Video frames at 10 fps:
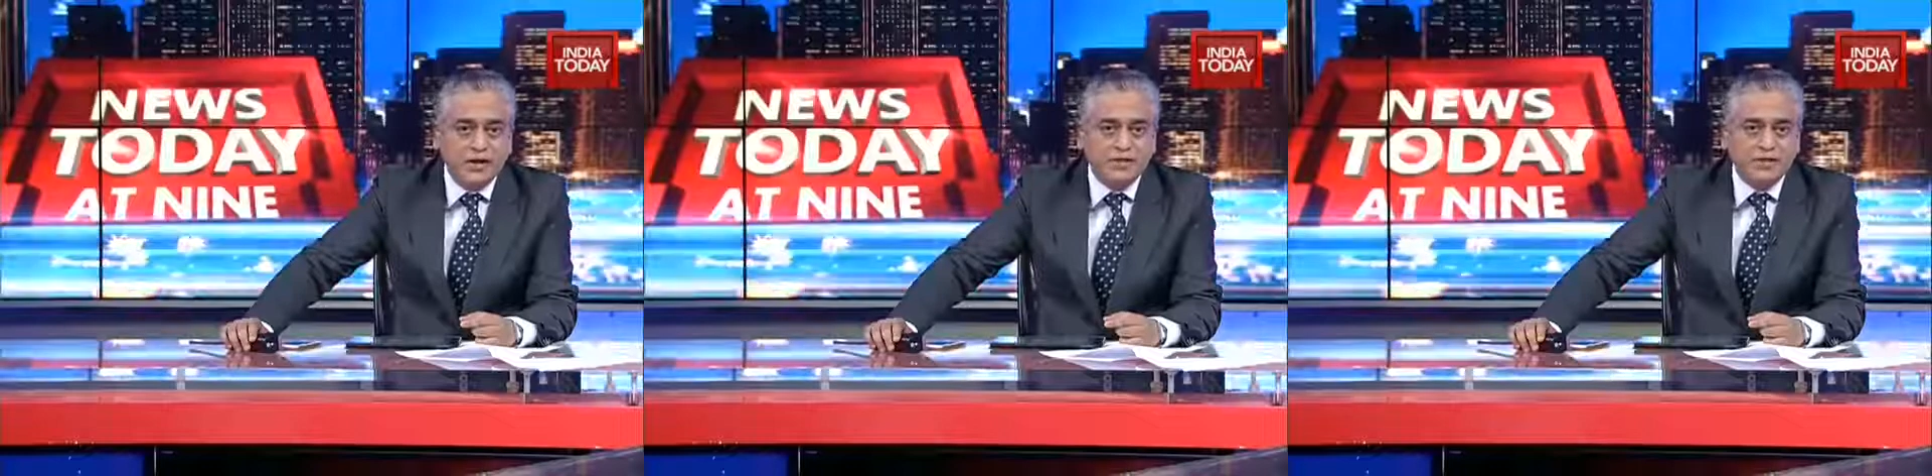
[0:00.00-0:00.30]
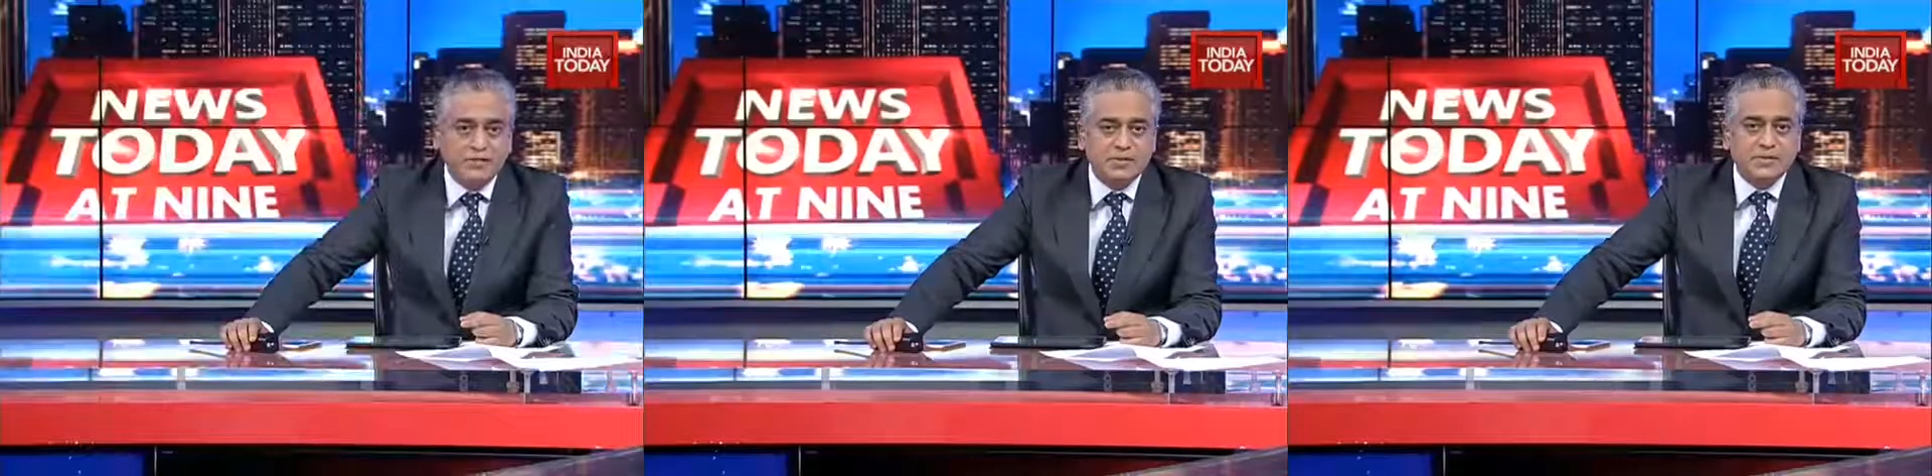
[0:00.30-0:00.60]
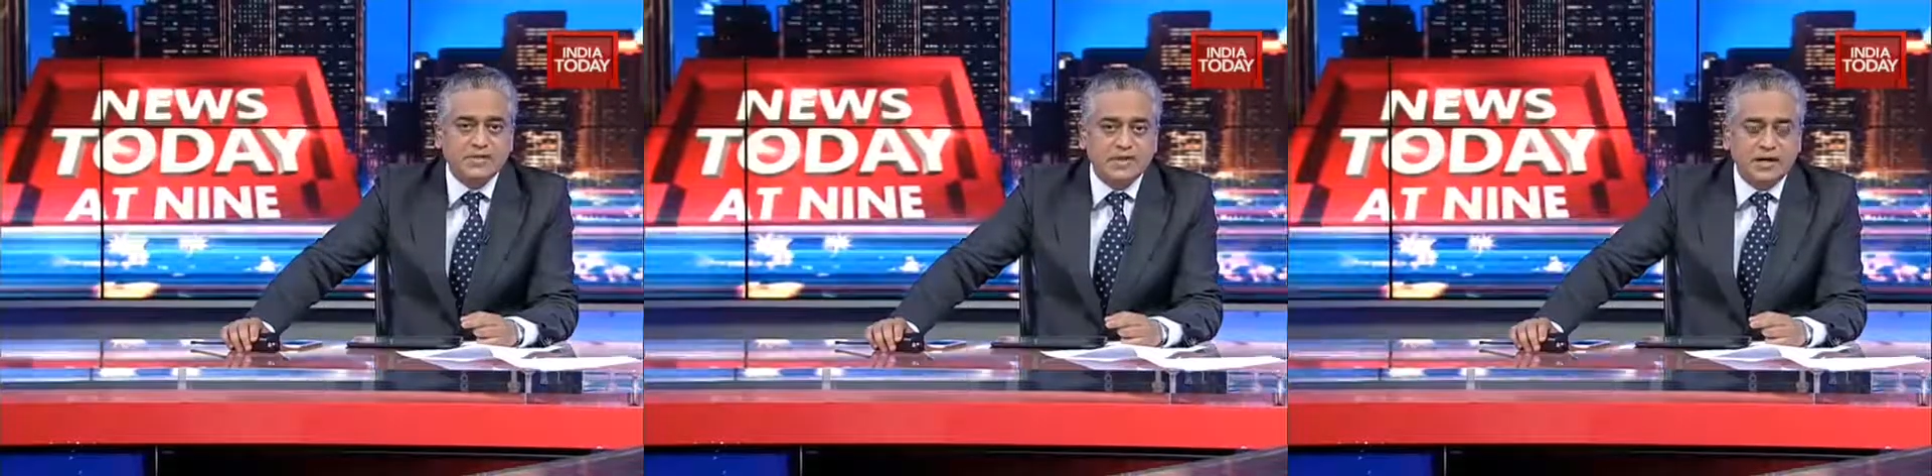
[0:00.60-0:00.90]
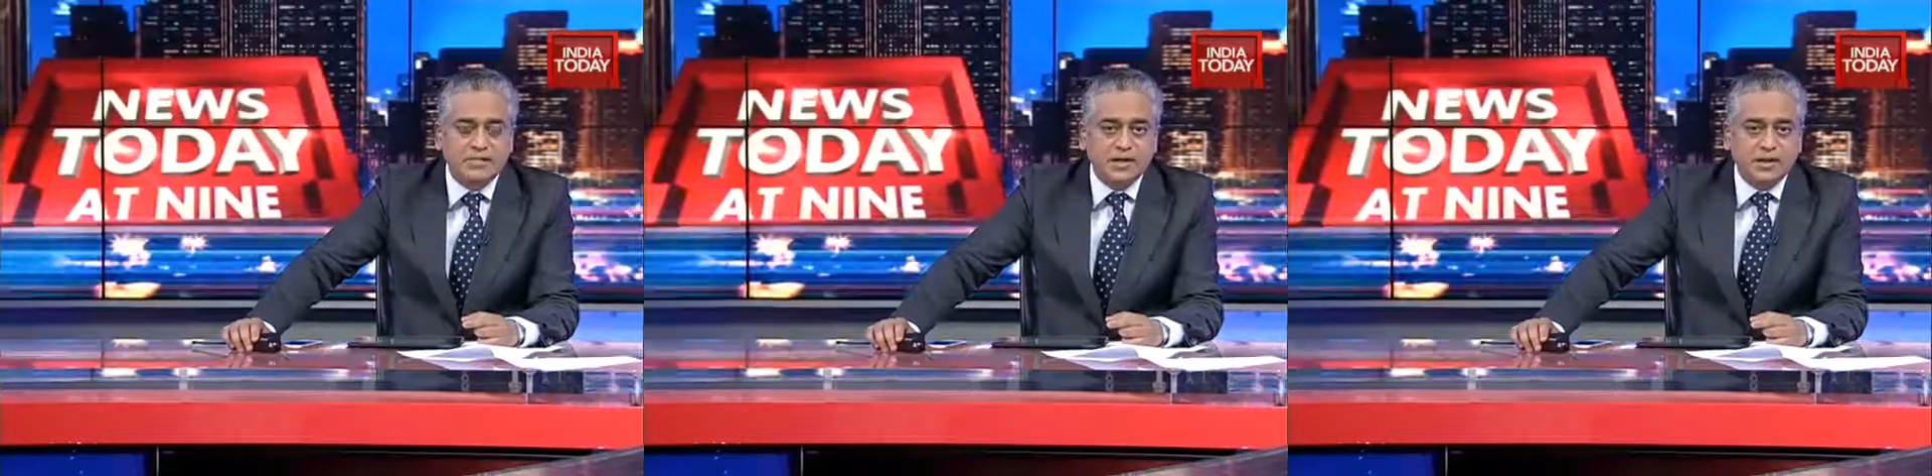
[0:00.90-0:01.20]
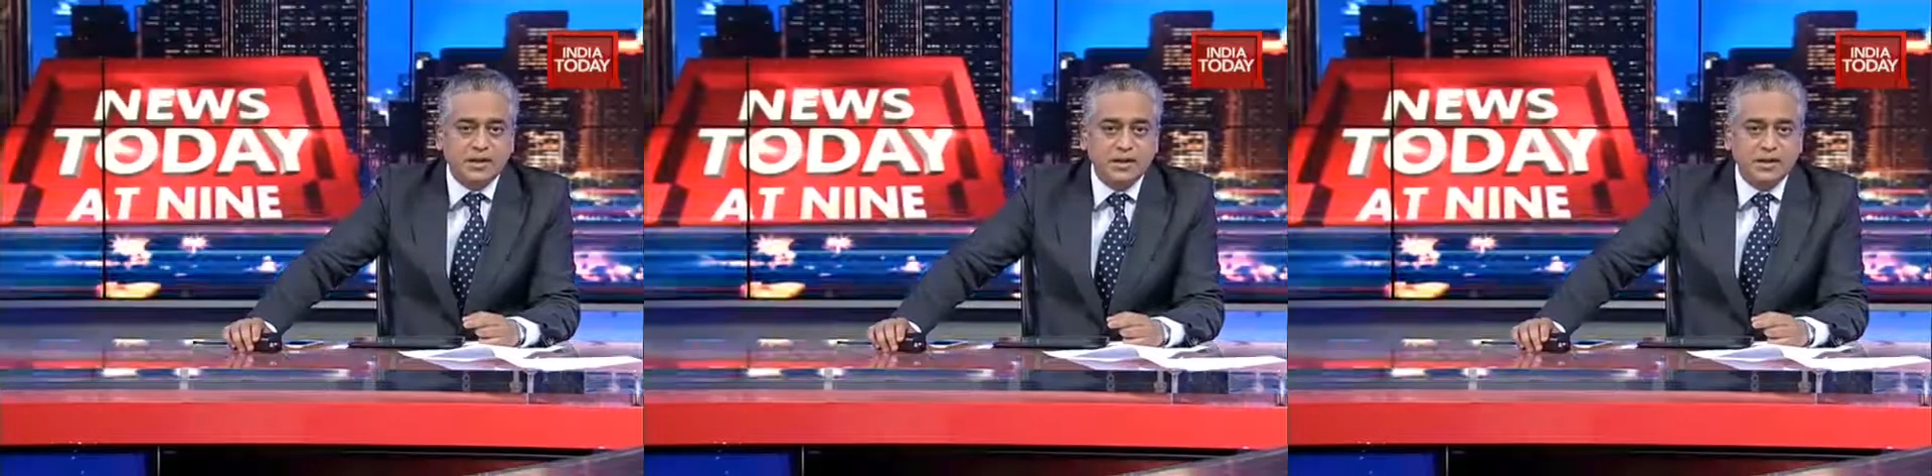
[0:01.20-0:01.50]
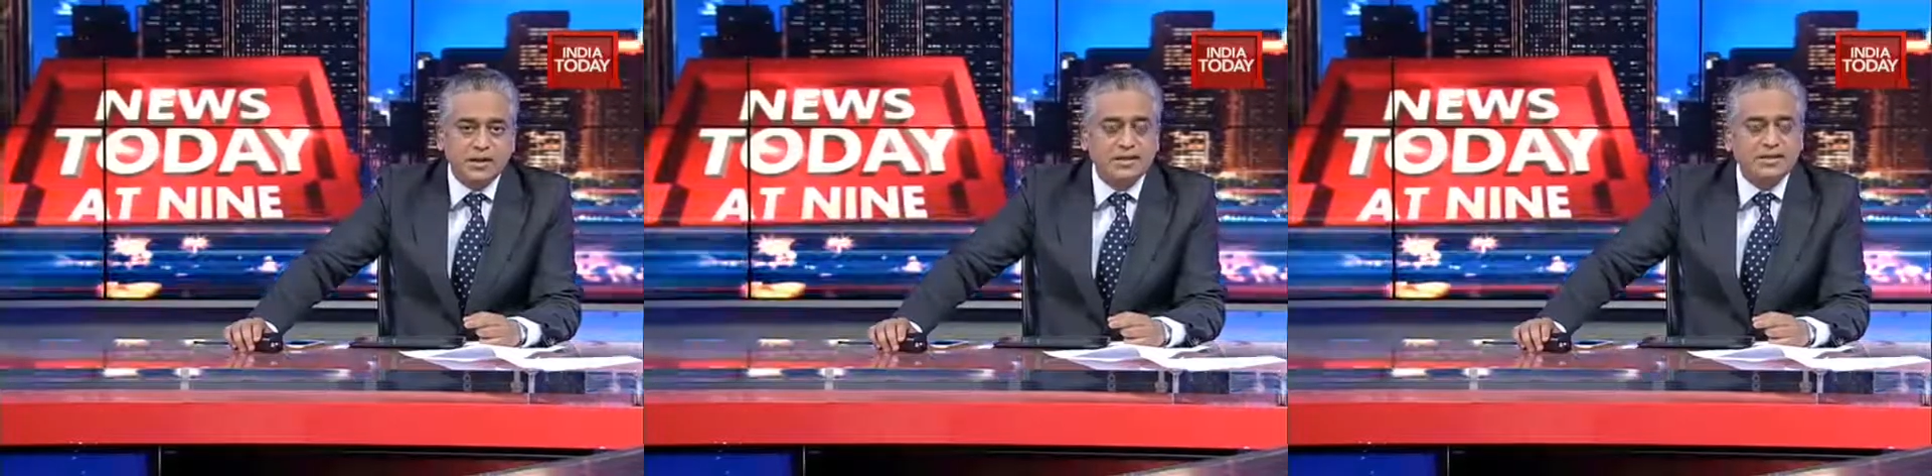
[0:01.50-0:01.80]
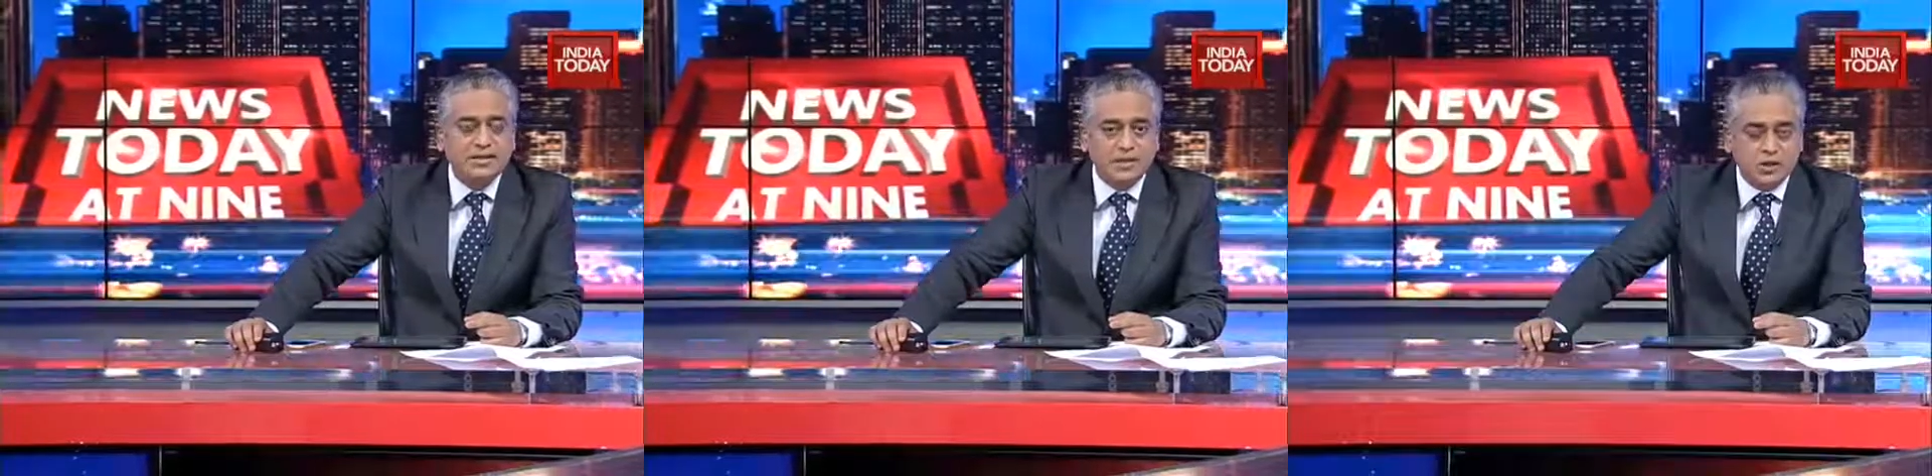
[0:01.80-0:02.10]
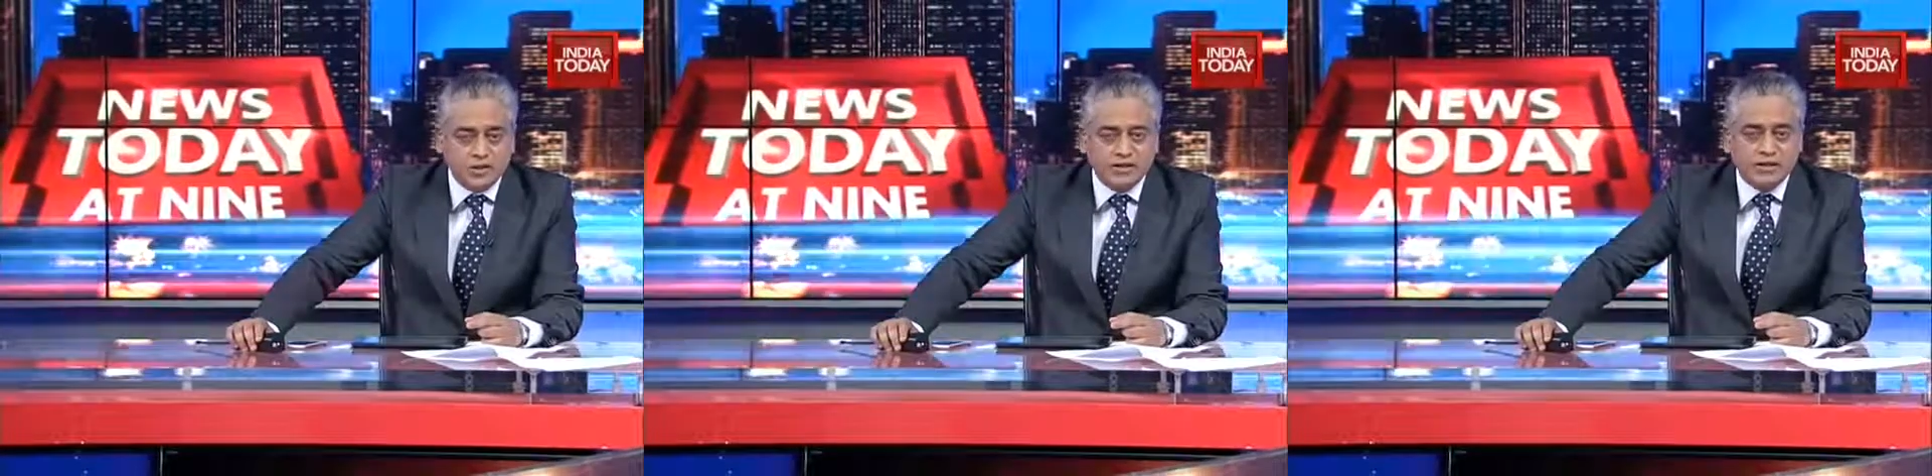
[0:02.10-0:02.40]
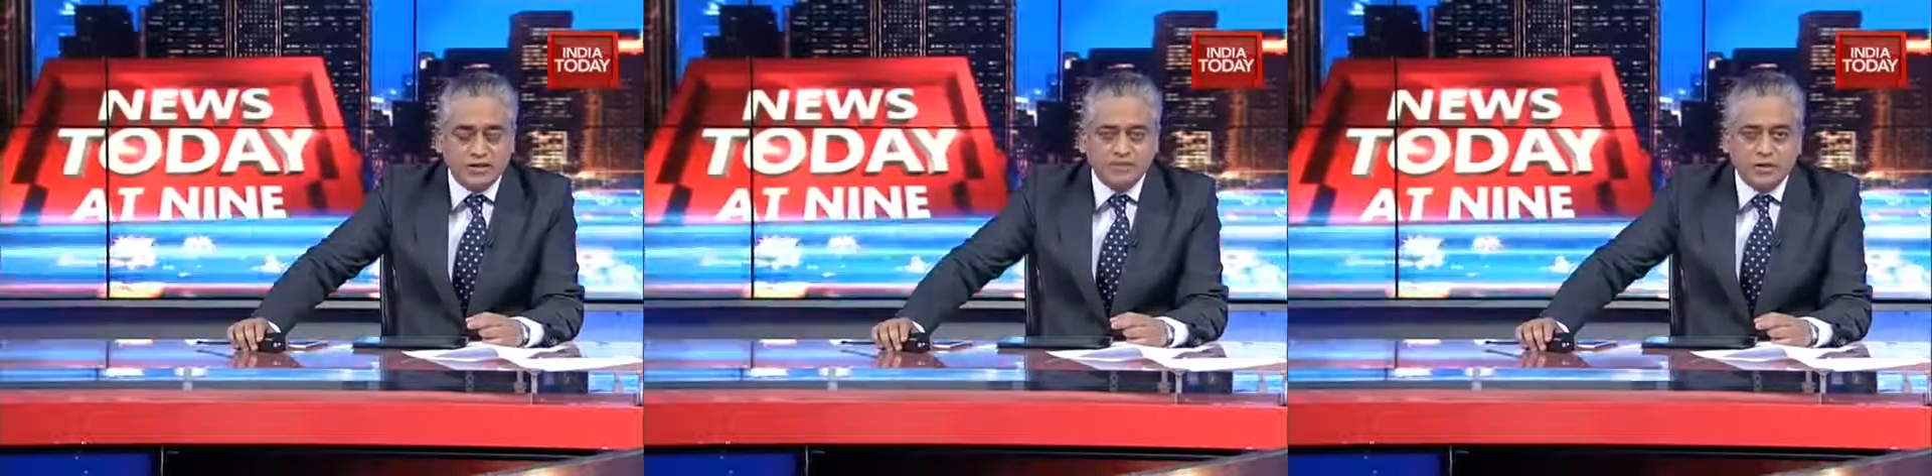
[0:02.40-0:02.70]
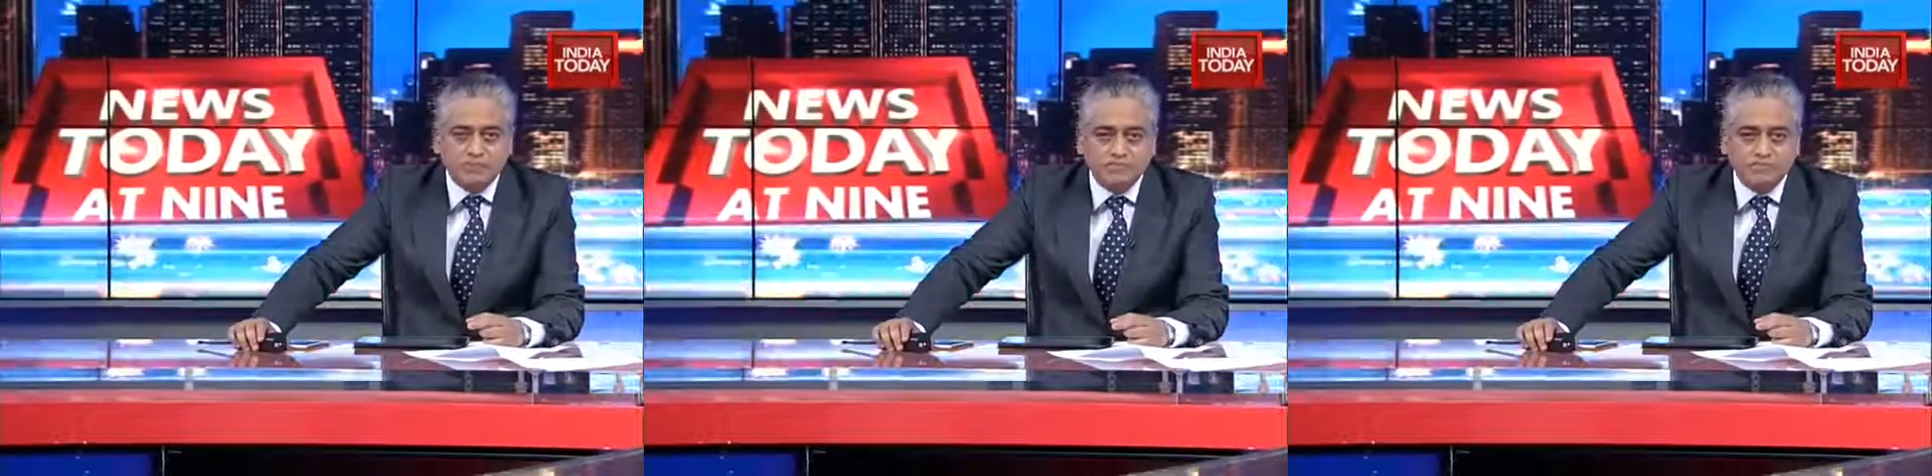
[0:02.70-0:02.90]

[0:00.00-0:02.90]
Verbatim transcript: editor Business Television, in this exclusive interview.